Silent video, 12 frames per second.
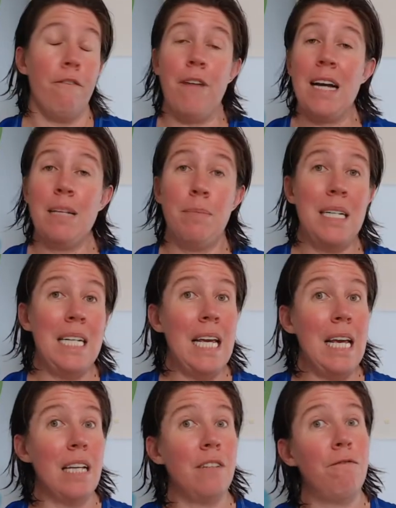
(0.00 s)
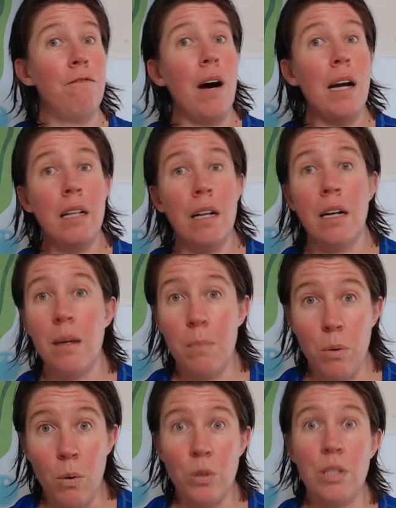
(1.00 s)
Vitamin D is vitally
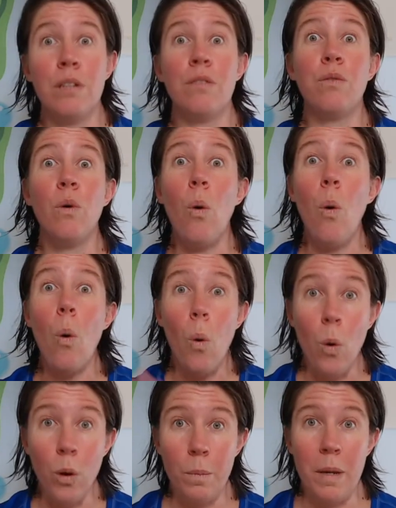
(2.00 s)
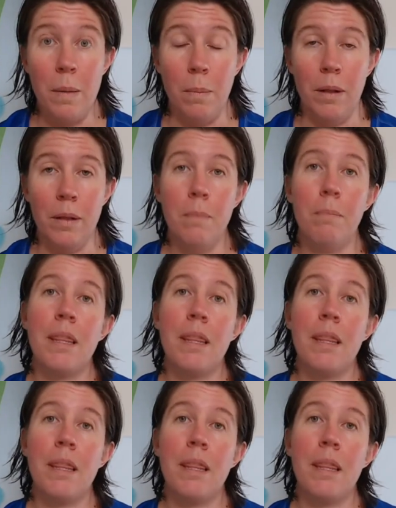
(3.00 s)
important for all people,